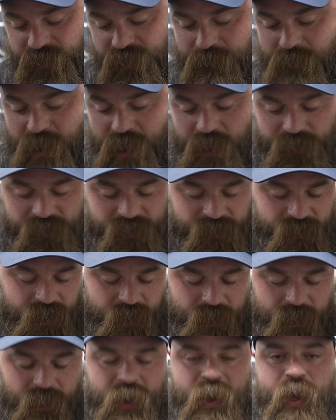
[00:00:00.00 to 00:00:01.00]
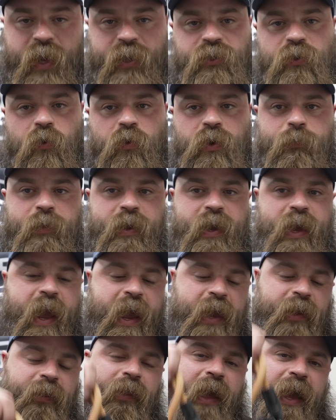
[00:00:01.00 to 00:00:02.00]
the most, is going to be
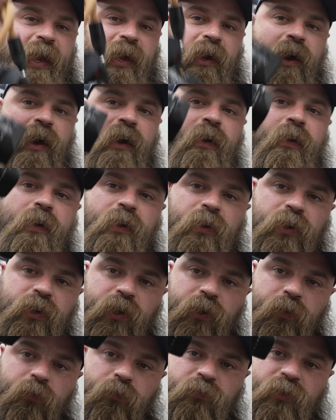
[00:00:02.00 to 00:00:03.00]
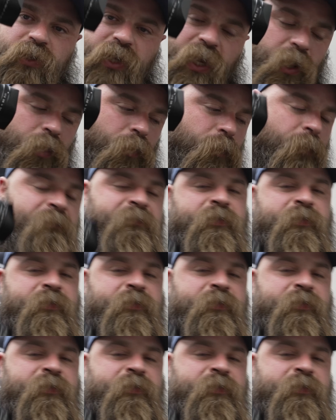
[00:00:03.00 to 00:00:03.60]
a Leica Q2.